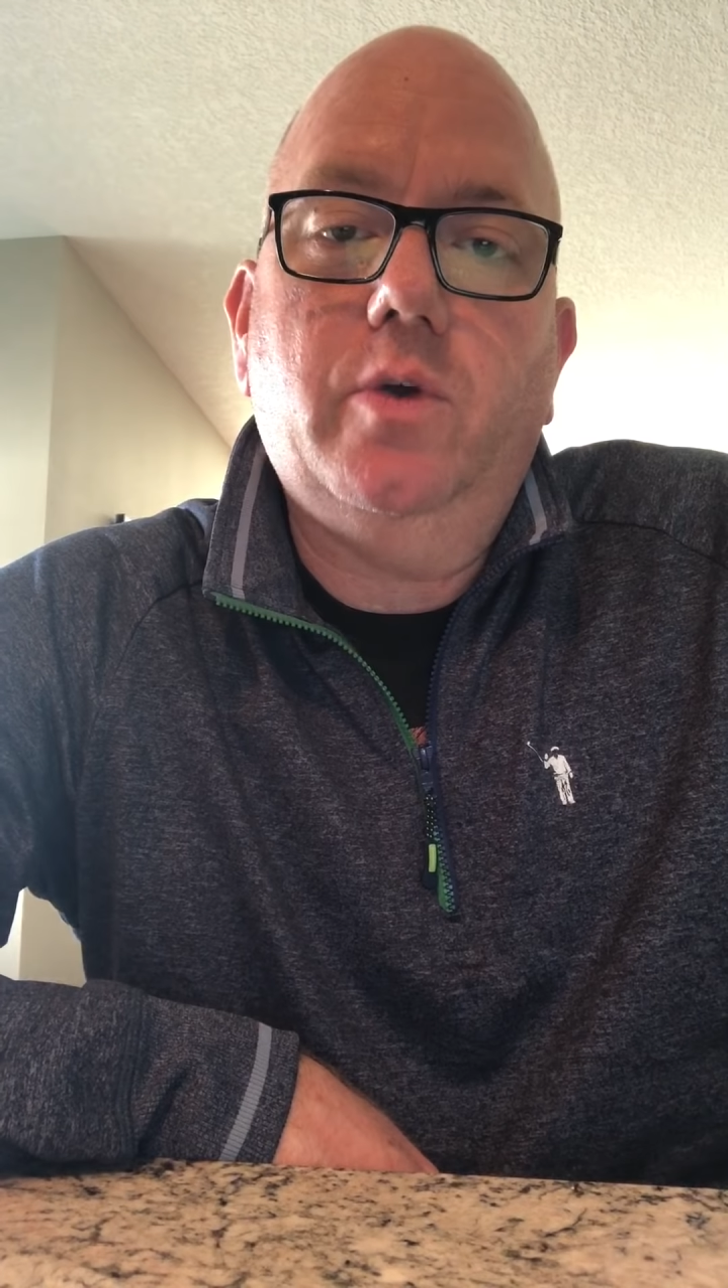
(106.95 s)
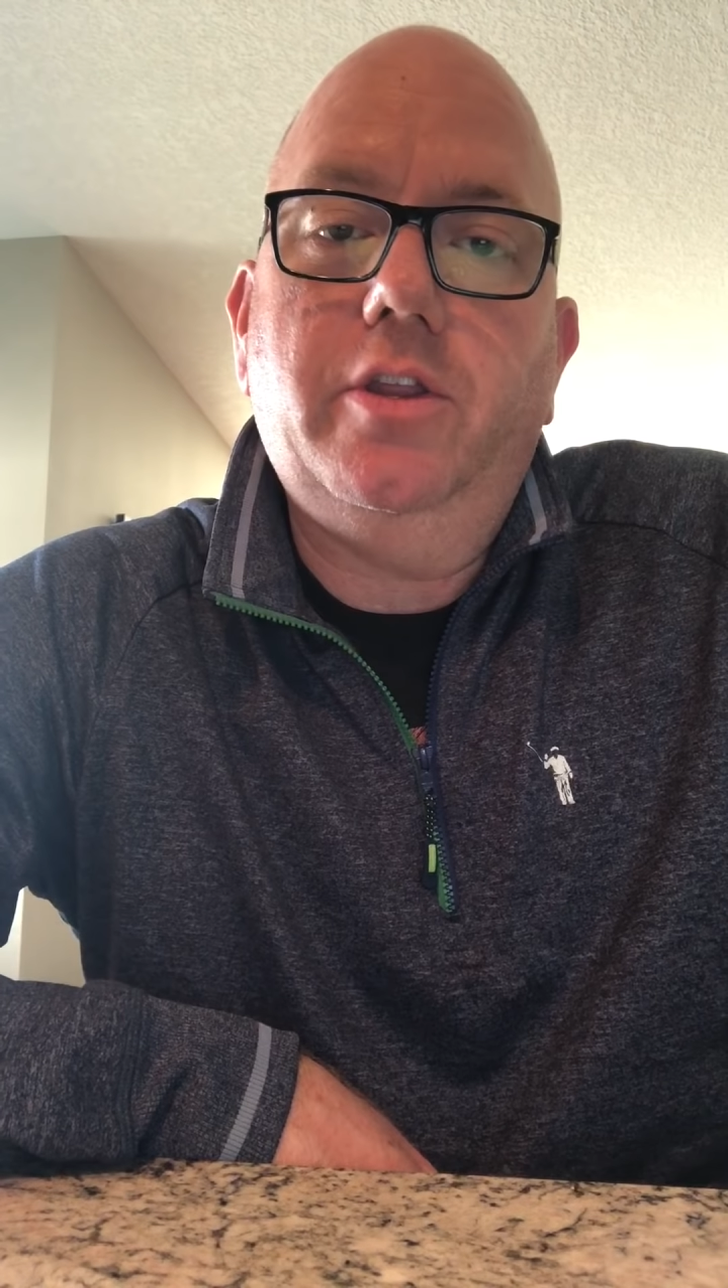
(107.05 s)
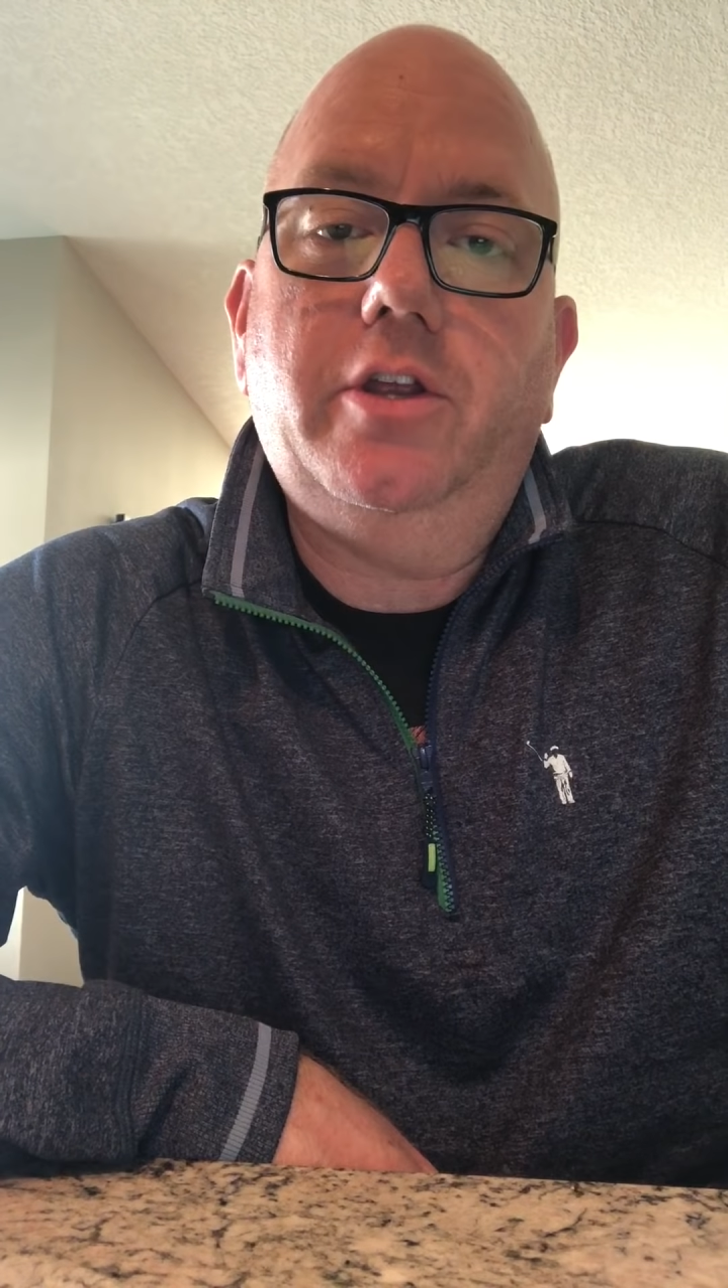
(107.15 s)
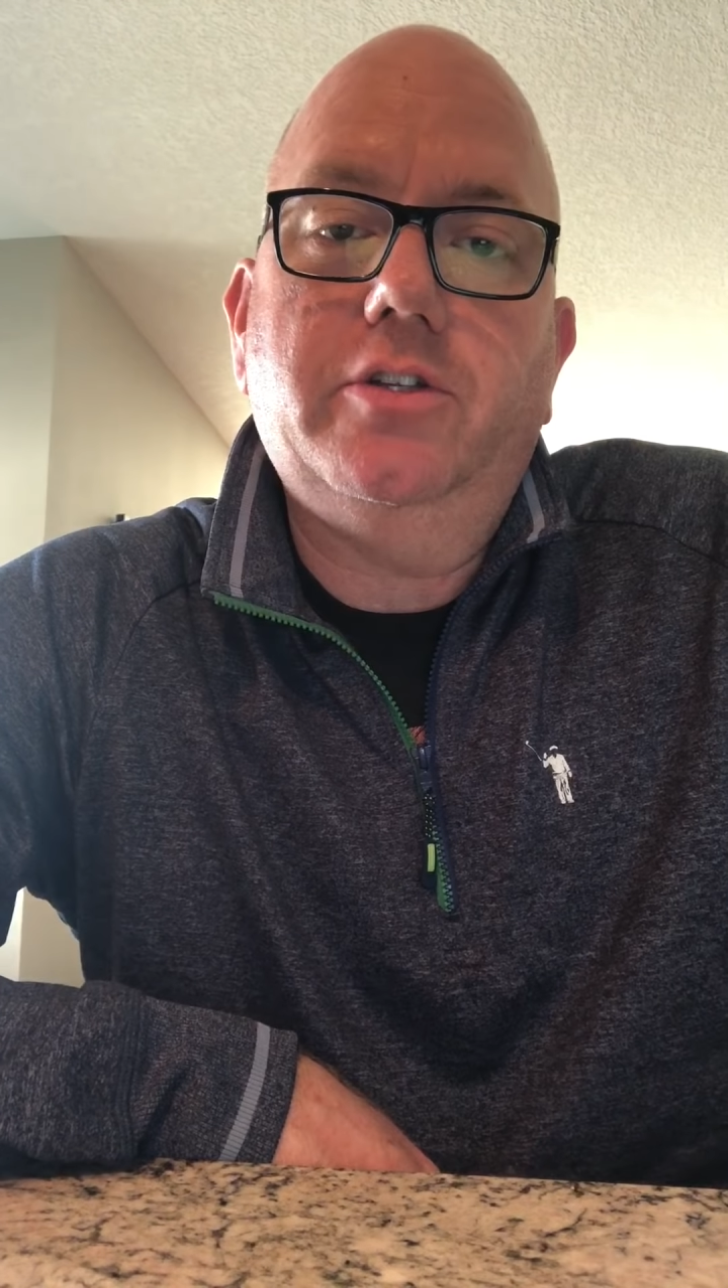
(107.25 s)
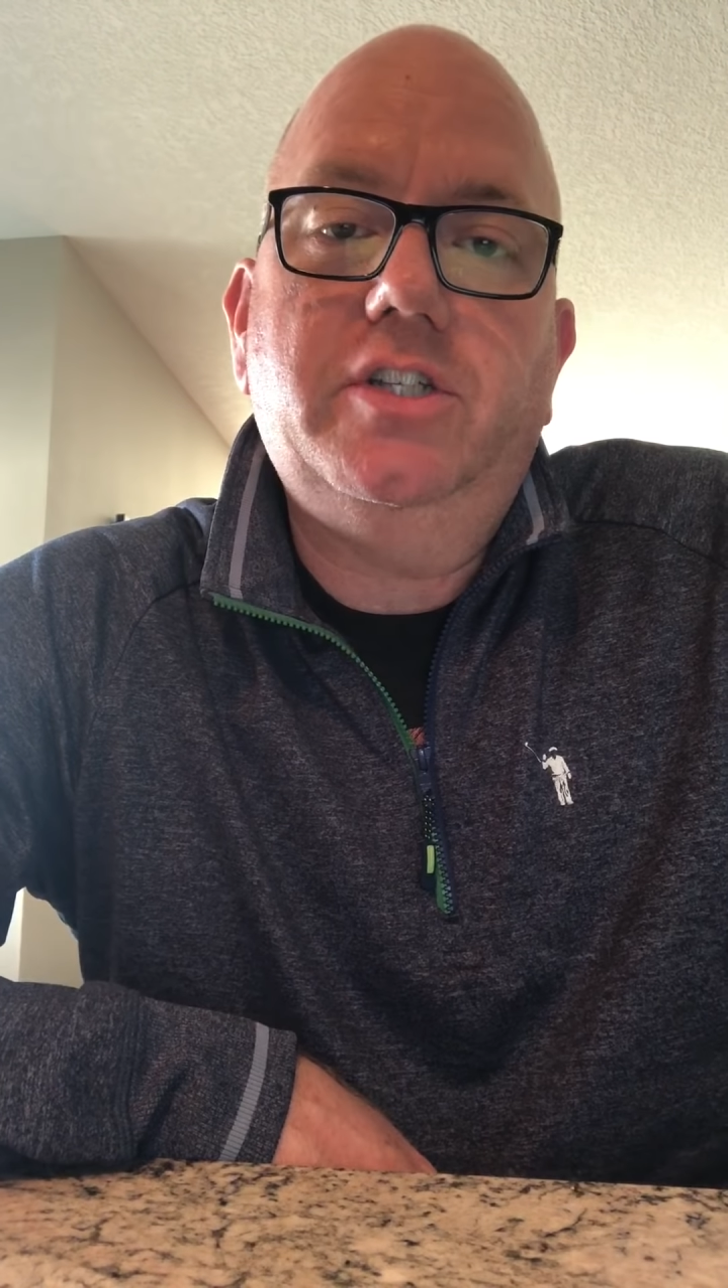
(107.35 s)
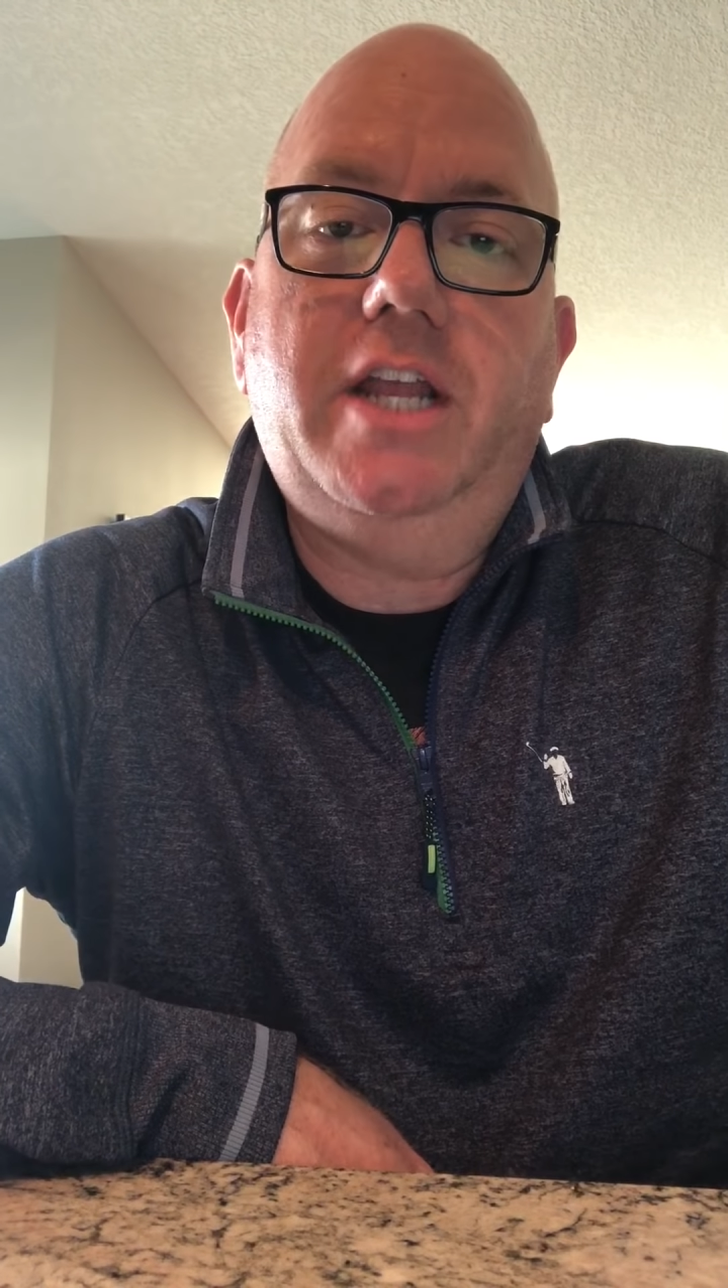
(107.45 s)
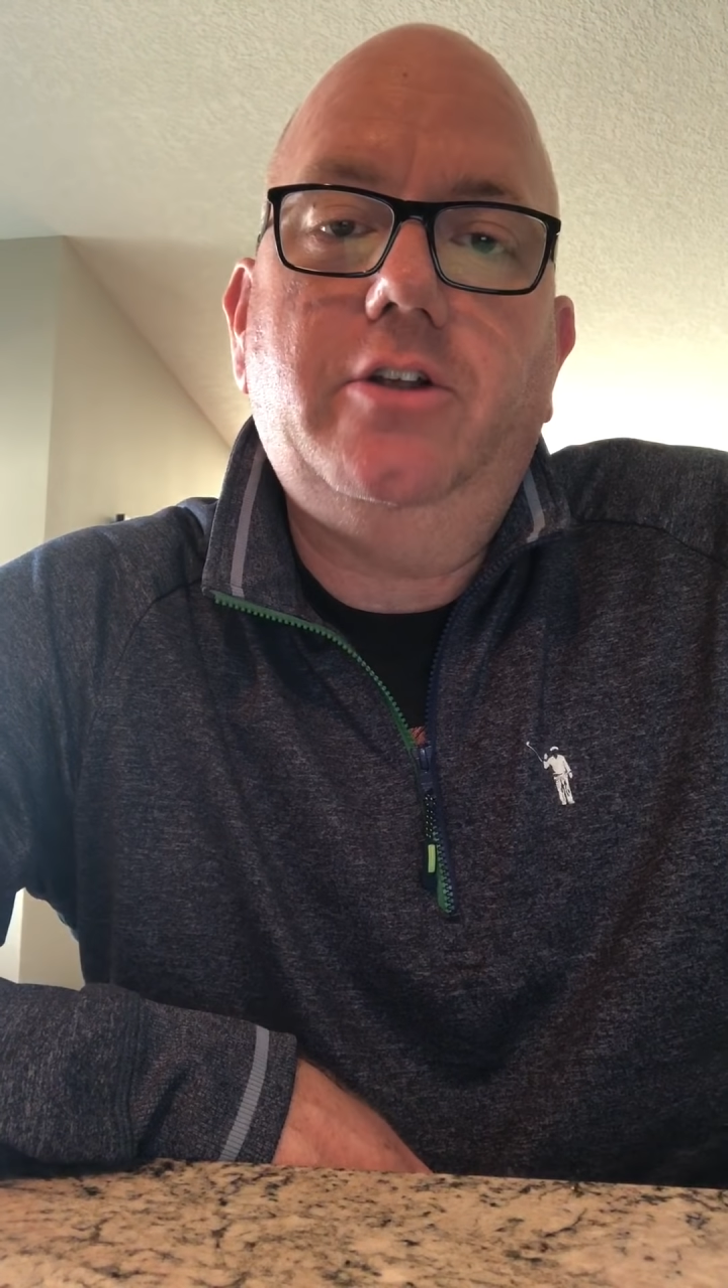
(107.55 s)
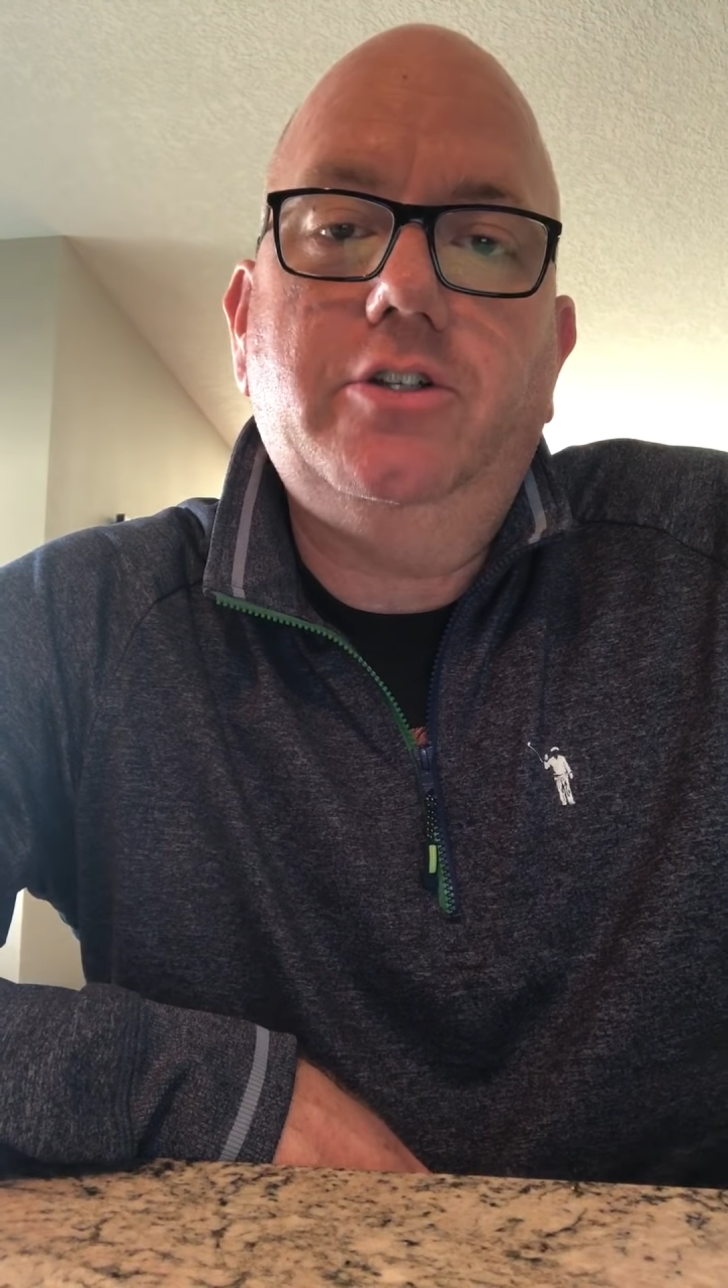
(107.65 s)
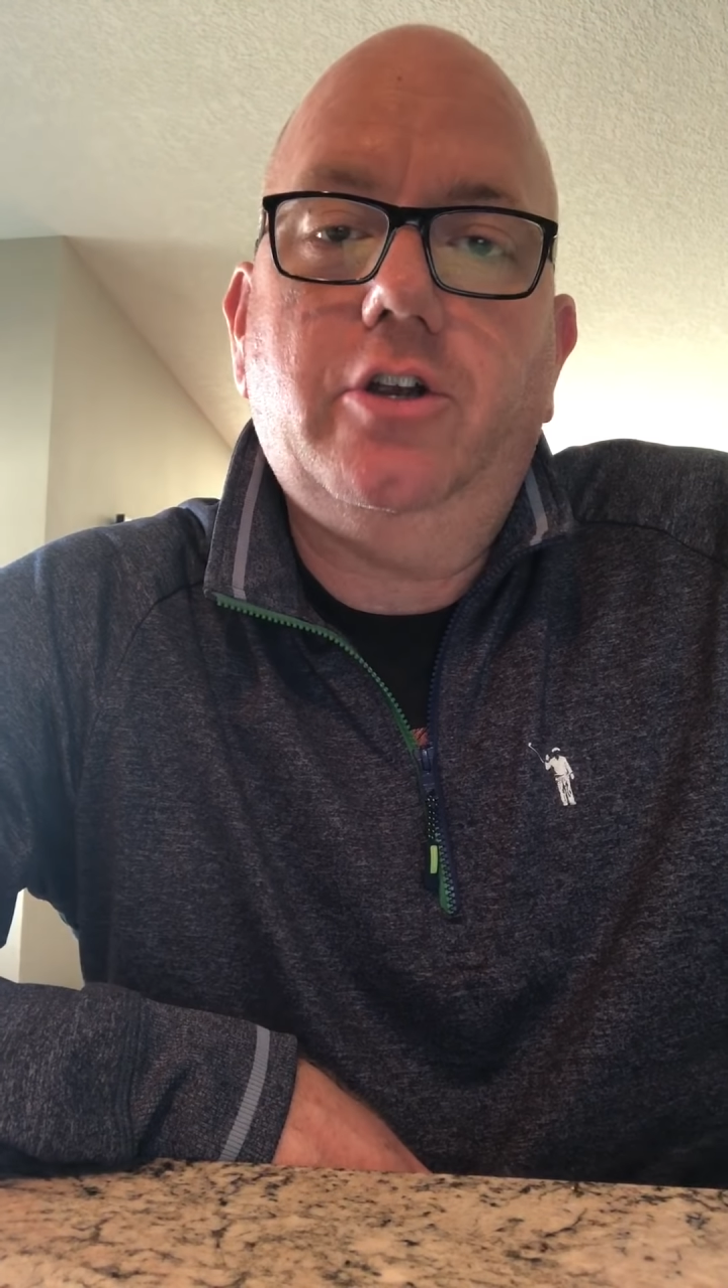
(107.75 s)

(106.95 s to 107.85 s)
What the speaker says: whether you're seniors